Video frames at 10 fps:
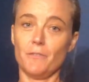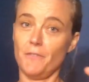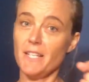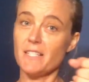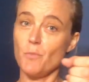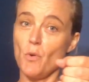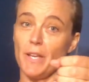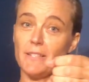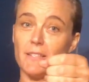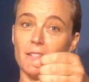fixed
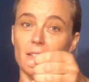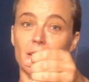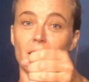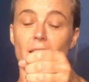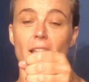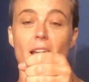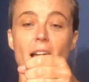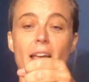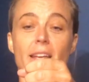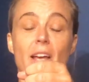point,
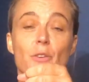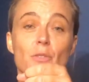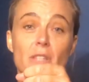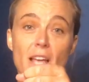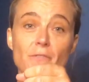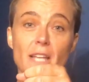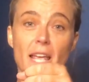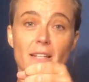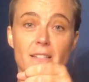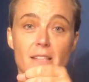and now your left
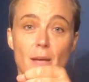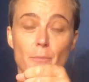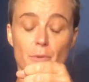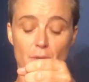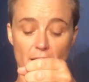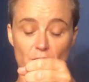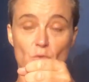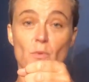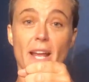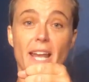hand is up and your
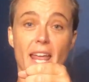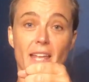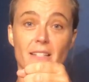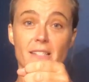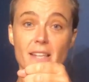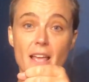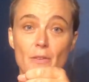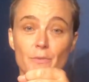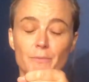right hand is down.